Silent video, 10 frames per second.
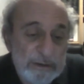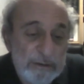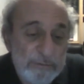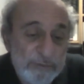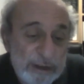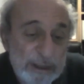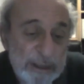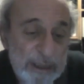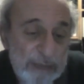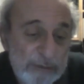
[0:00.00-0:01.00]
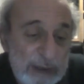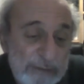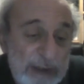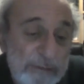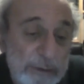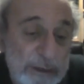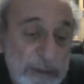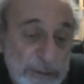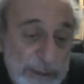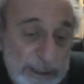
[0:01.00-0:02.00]
figure that everybody
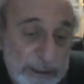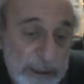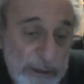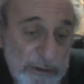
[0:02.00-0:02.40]
knows about Leonard Cohen.